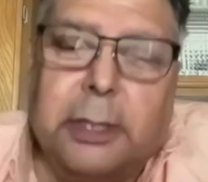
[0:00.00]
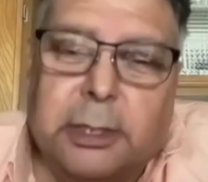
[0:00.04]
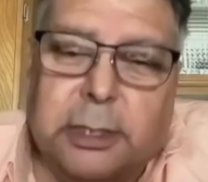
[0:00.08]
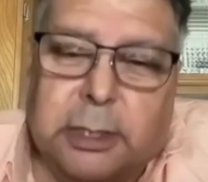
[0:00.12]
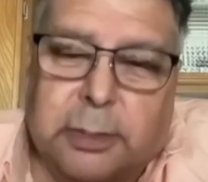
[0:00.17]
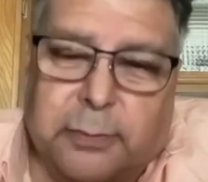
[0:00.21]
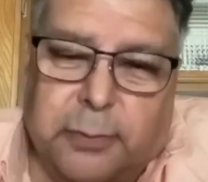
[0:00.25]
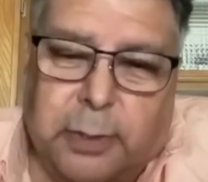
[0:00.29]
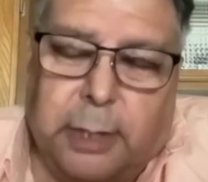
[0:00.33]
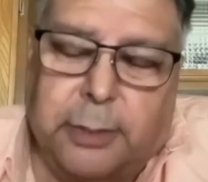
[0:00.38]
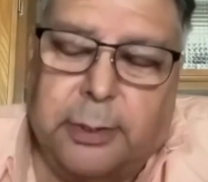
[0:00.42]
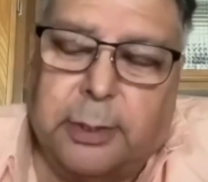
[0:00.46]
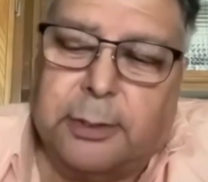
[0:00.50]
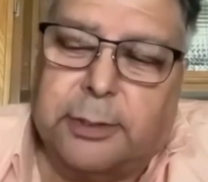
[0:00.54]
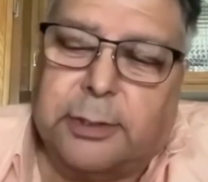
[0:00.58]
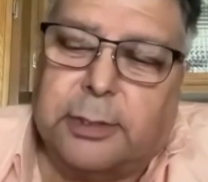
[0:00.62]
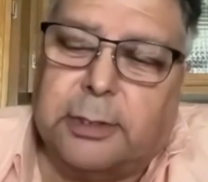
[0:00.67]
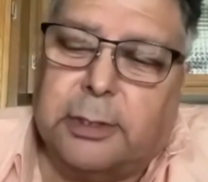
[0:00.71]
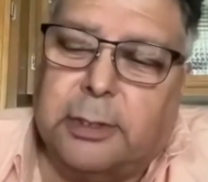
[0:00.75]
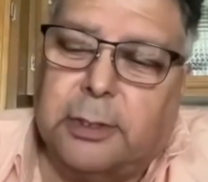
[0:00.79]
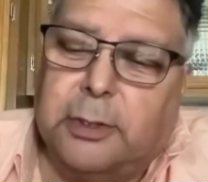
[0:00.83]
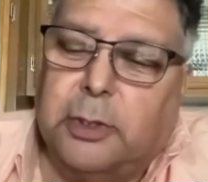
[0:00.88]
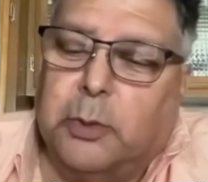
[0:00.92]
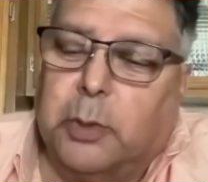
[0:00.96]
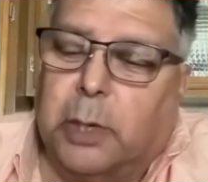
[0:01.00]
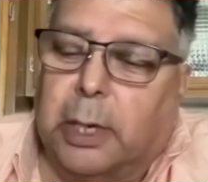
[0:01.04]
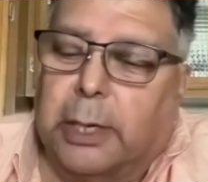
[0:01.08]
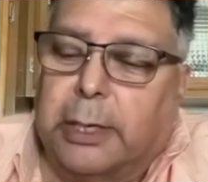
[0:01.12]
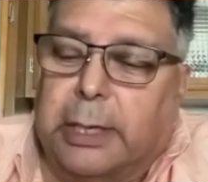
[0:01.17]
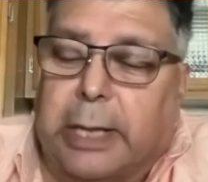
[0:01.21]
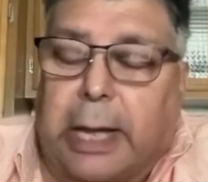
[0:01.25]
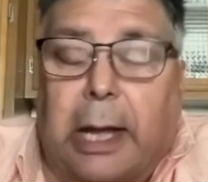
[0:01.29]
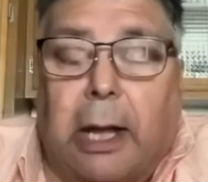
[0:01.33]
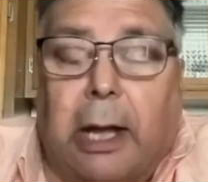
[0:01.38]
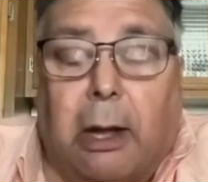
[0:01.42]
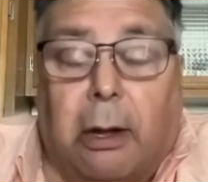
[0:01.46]
of others who are
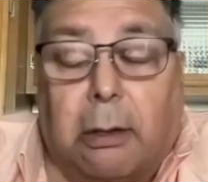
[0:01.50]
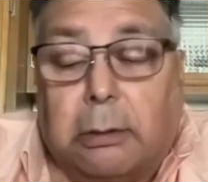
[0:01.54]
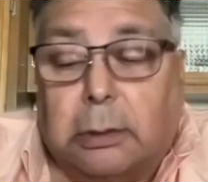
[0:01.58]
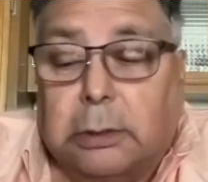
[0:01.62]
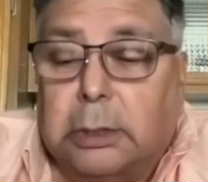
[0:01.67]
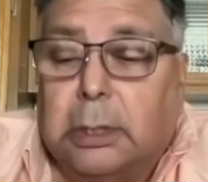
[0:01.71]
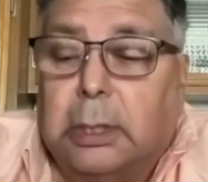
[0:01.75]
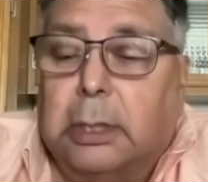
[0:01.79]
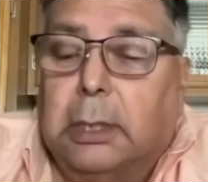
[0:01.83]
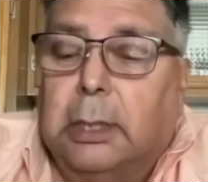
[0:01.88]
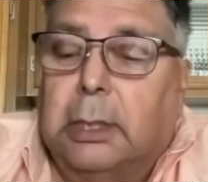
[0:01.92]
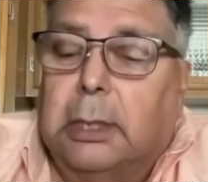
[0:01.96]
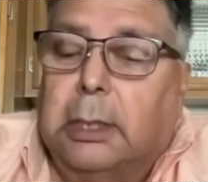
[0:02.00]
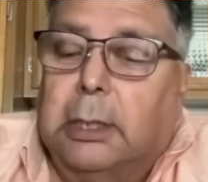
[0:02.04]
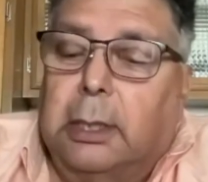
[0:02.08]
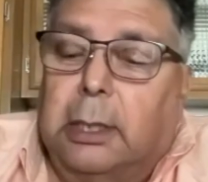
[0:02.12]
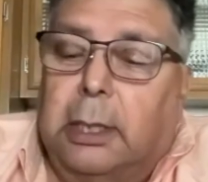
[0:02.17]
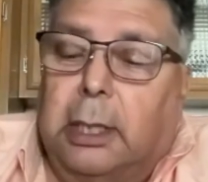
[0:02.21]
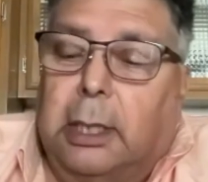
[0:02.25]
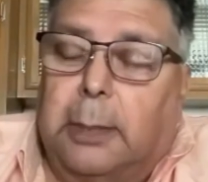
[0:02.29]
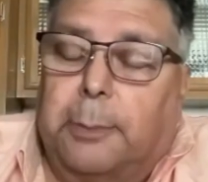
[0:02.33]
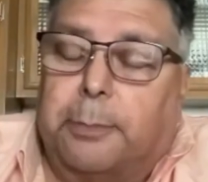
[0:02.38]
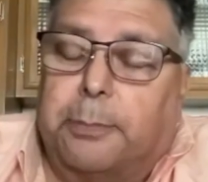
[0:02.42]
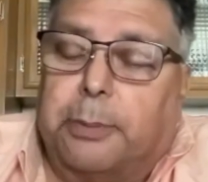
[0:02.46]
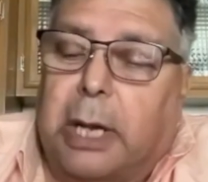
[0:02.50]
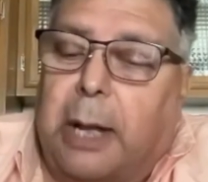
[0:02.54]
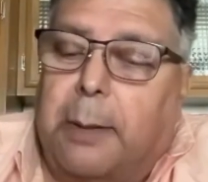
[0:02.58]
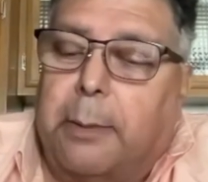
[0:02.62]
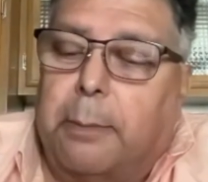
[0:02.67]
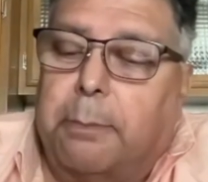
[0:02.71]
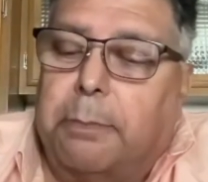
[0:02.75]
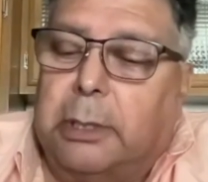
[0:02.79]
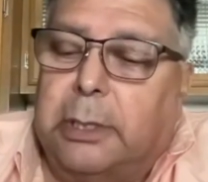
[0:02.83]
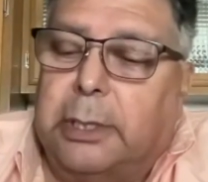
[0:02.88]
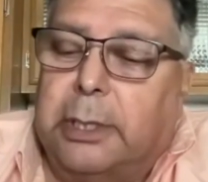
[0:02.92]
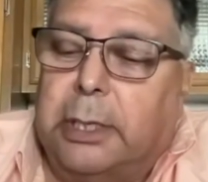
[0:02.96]
now
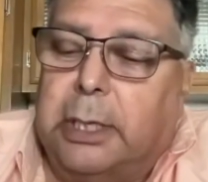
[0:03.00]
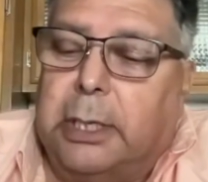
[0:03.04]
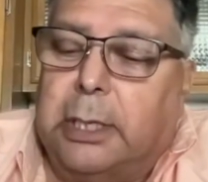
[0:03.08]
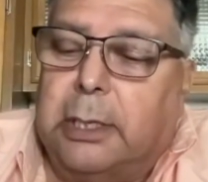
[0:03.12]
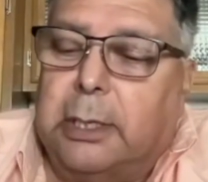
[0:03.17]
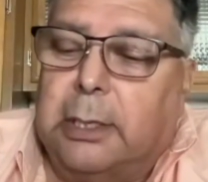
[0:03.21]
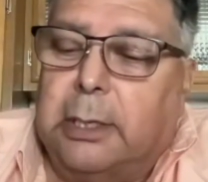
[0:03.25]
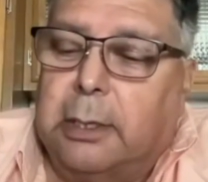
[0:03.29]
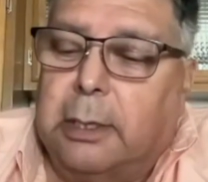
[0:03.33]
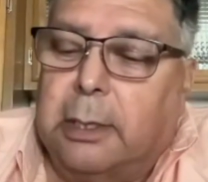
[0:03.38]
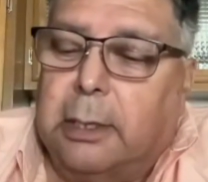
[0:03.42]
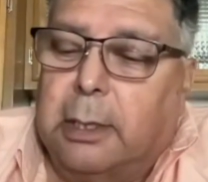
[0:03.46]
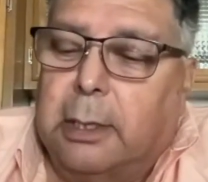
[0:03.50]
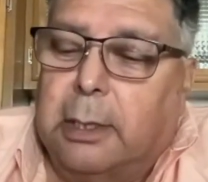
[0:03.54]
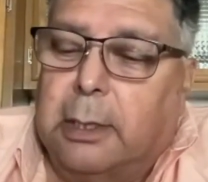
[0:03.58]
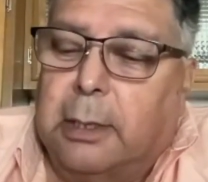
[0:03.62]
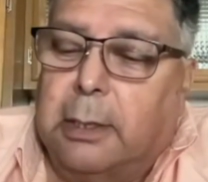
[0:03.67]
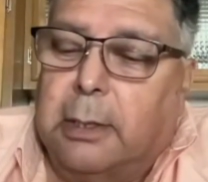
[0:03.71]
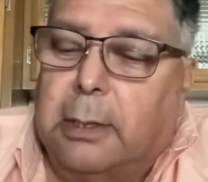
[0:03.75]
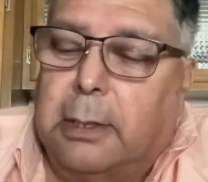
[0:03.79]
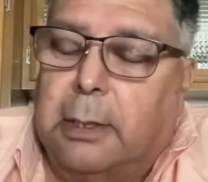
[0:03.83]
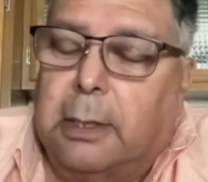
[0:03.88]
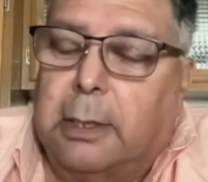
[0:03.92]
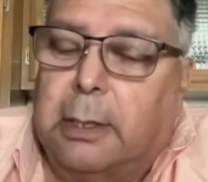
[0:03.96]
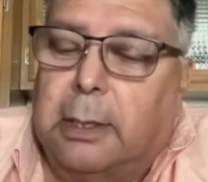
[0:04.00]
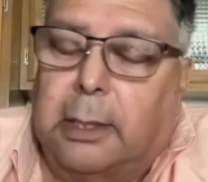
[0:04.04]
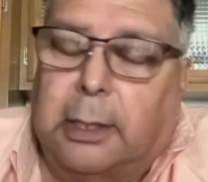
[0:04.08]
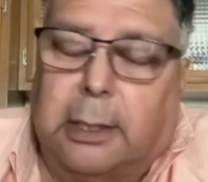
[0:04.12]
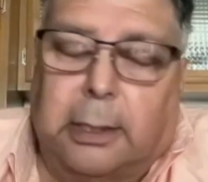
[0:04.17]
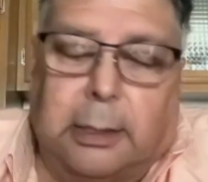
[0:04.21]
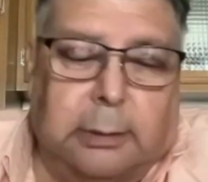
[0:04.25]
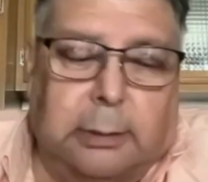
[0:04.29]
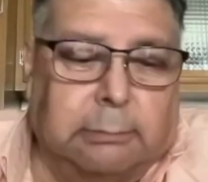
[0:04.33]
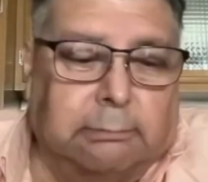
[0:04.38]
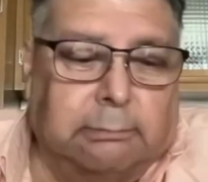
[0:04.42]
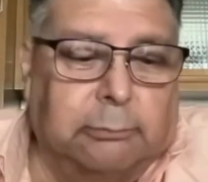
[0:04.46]
probably
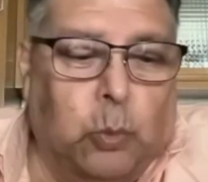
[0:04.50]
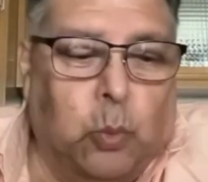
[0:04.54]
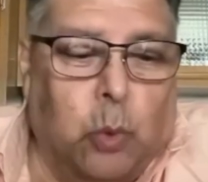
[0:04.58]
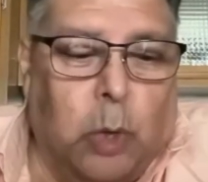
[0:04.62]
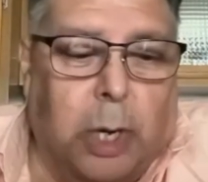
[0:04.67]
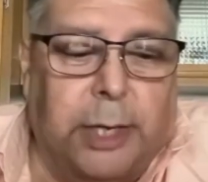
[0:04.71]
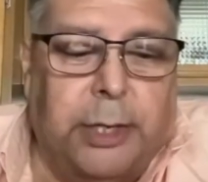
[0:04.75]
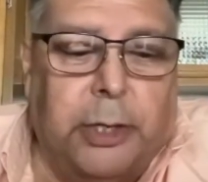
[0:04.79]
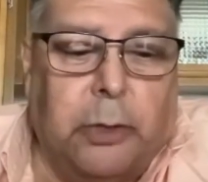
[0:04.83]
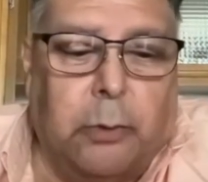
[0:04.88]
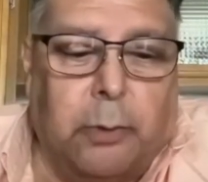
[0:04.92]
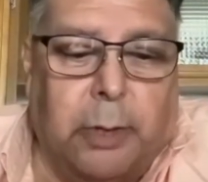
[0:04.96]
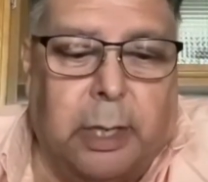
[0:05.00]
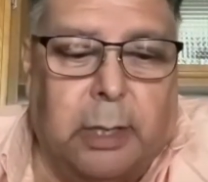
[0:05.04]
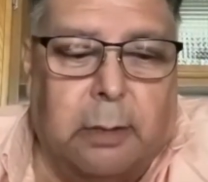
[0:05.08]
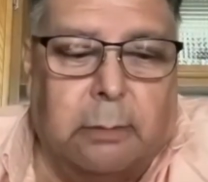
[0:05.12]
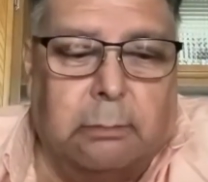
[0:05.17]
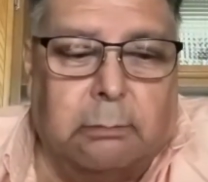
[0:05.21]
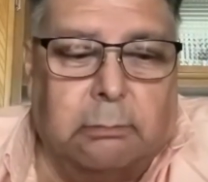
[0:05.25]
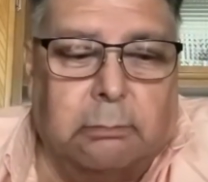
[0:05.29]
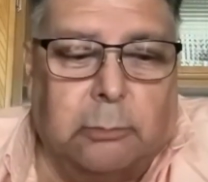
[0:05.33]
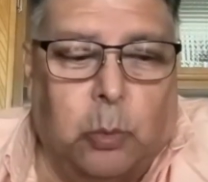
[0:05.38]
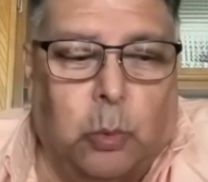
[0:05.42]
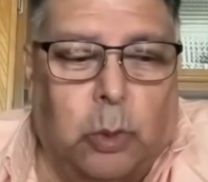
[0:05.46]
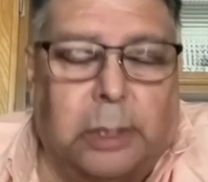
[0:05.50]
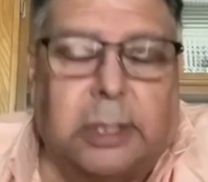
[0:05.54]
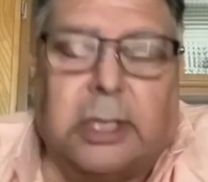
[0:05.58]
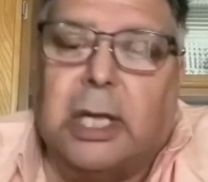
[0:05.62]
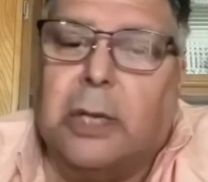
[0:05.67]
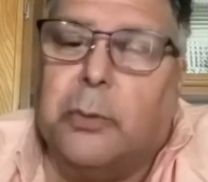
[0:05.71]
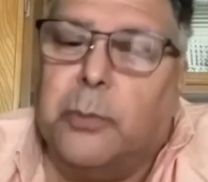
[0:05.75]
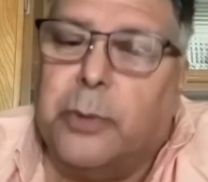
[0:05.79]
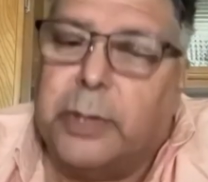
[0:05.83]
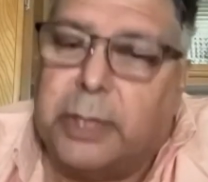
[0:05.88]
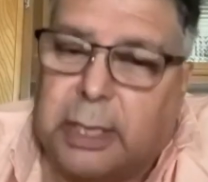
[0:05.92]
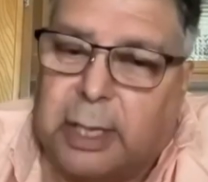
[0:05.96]
wondering, what
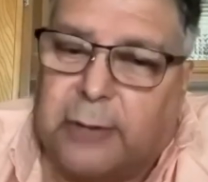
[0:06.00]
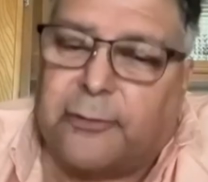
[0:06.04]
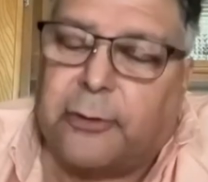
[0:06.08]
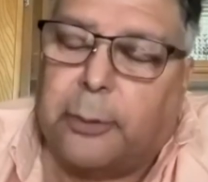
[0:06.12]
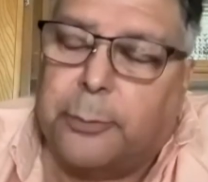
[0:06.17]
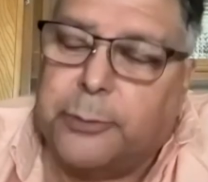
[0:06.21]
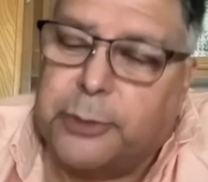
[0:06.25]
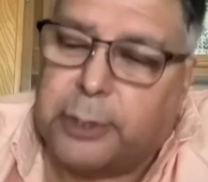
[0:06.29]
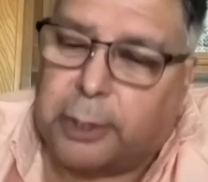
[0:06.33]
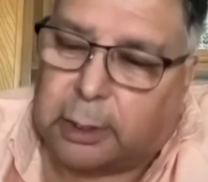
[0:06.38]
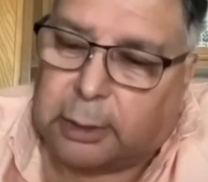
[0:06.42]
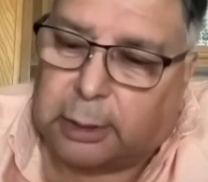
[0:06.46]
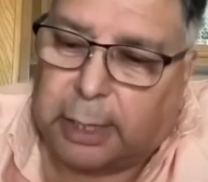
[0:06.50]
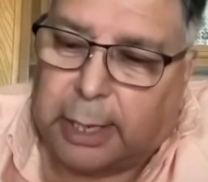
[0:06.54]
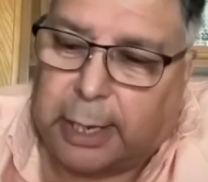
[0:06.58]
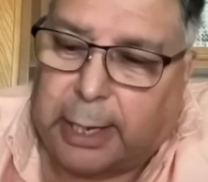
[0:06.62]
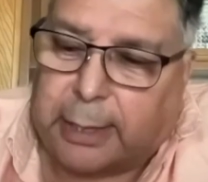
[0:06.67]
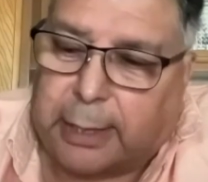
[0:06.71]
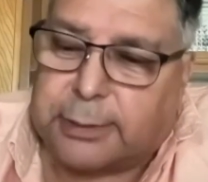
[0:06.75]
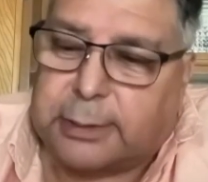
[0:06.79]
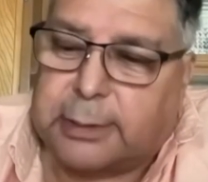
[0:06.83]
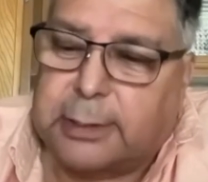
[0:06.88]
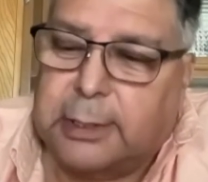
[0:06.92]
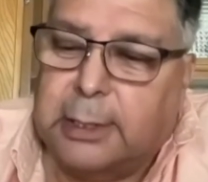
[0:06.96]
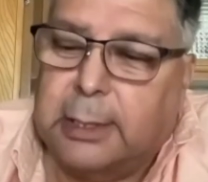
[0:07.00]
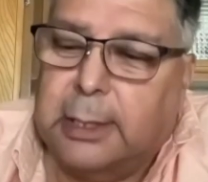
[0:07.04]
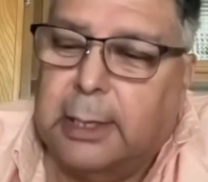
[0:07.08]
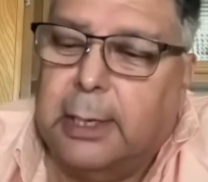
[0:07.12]
can we get from your class?